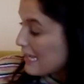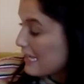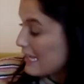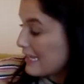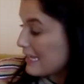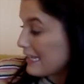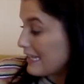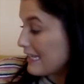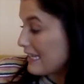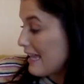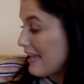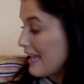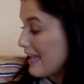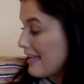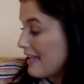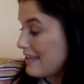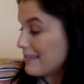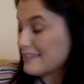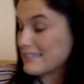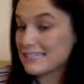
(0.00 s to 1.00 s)
eat
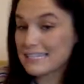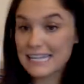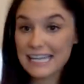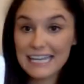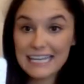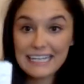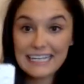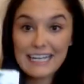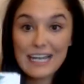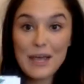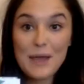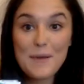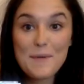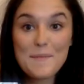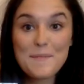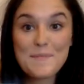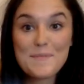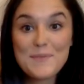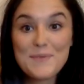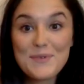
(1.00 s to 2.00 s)
and dig,
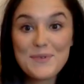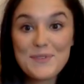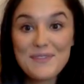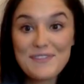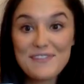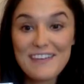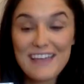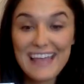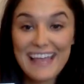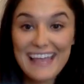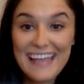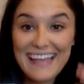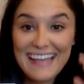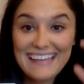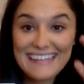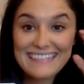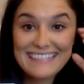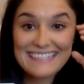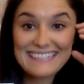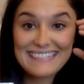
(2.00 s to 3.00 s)
move
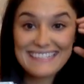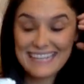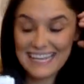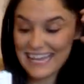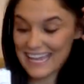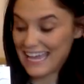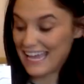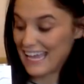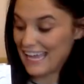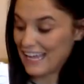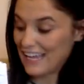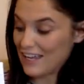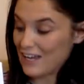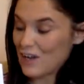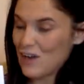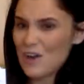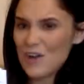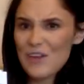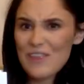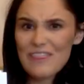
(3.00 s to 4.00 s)
and dig.
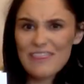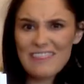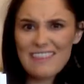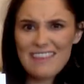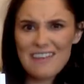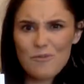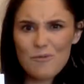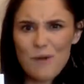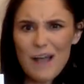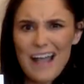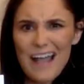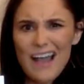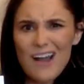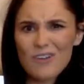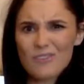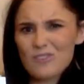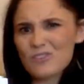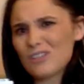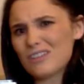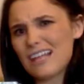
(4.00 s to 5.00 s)

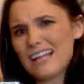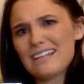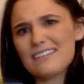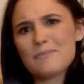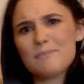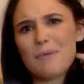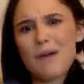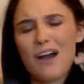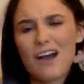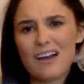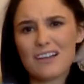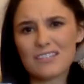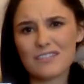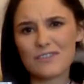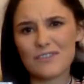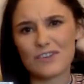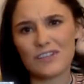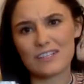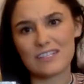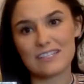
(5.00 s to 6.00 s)
Wow, so let's pause
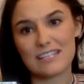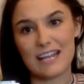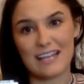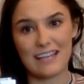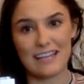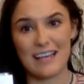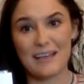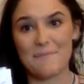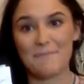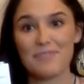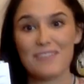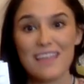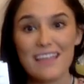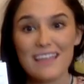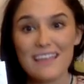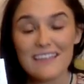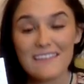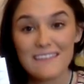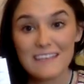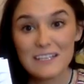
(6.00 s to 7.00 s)
for a second.
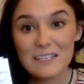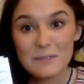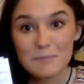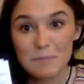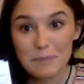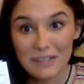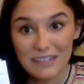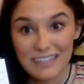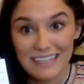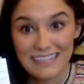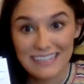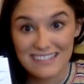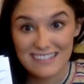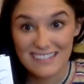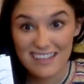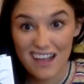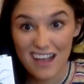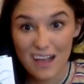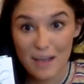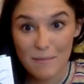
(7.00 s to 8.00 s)
This book has
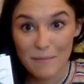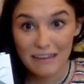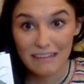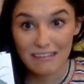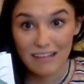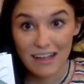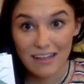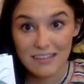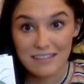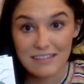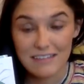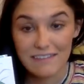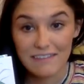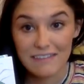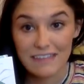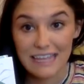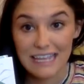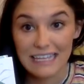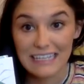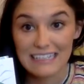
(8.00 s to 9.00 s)
taught me lots of
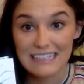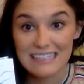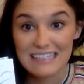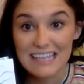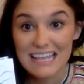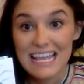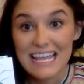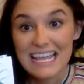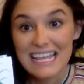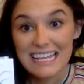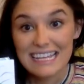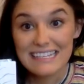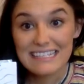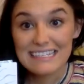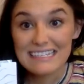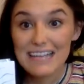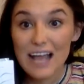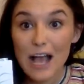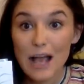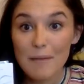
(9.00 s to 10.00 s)
things.
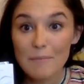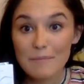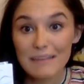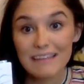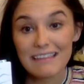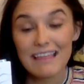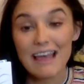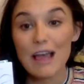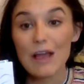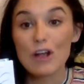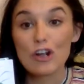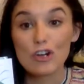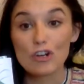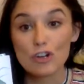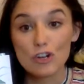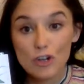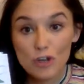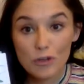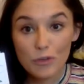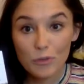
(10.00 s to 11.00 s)
It's taught me that
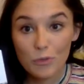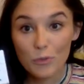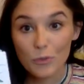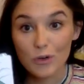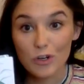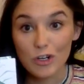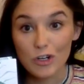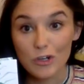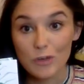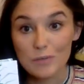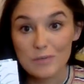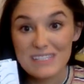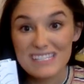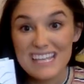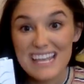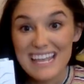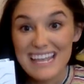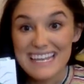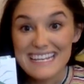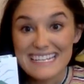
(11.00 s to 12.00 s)
earthworms
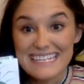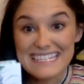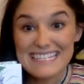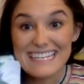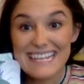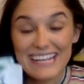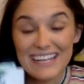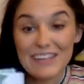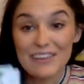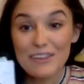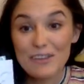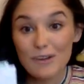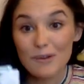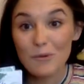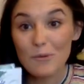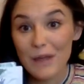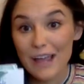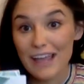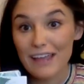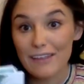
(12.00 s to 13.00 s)
dig
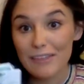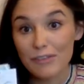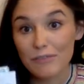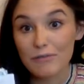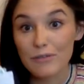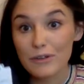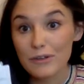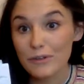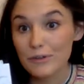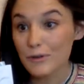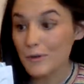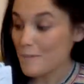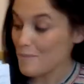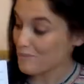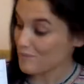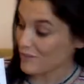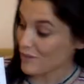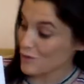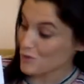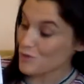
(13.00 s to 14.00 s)
their way through
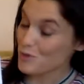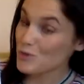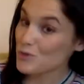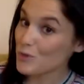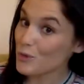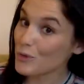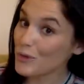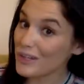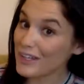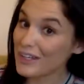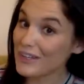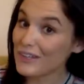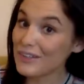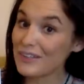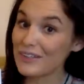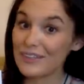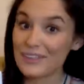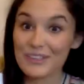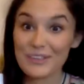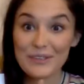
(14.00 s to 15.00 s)

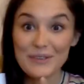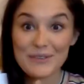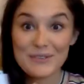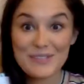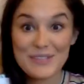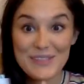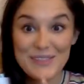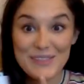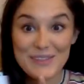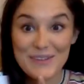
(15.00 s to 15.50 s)
soil using